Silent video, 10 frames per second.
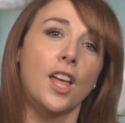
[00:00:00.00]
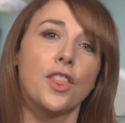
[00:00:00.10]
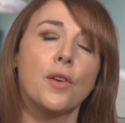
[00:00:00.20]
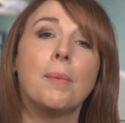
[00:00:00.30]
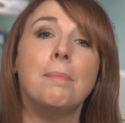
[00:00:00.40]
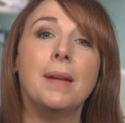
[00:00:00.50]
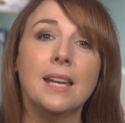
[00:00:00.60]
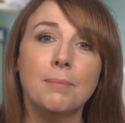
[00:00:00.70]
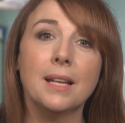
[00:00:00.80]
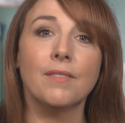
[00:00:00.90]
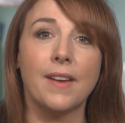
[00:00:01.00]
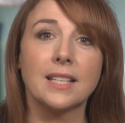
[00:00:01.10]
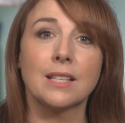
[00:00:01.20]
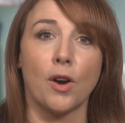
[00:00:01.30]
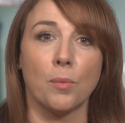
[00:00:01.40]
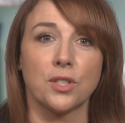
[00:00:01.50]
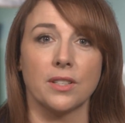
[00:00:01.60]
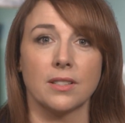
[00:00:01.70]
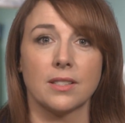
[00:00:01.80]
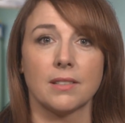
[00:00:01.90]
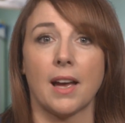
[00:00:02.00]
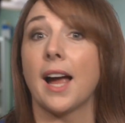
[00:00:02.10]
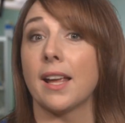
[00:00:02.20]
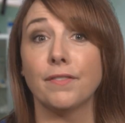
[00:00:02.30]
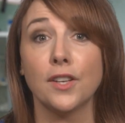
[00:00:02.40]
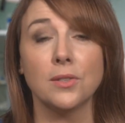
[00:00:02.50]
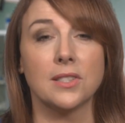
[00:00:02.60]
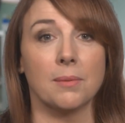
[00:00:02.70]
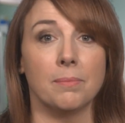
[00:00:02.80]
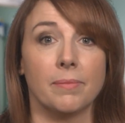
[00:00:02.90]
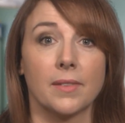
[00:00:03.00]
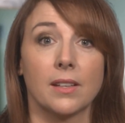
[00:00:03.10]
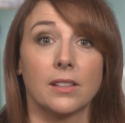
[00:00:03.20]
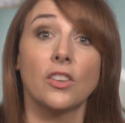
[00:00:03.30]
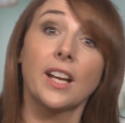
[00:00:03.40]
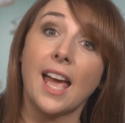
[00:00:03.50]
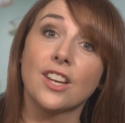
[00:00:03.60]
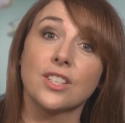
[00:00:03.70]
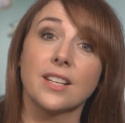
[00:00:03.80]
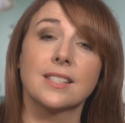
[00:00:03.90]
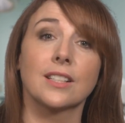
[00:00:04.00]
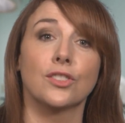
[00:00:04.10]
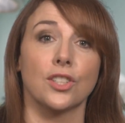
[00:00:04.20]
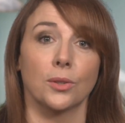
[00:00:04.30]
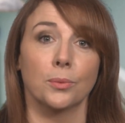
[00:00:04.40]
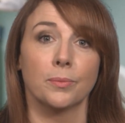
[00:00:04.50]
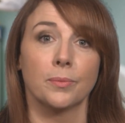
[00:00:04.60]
There are minimally invasive options. I have used them, and on occasion I still do.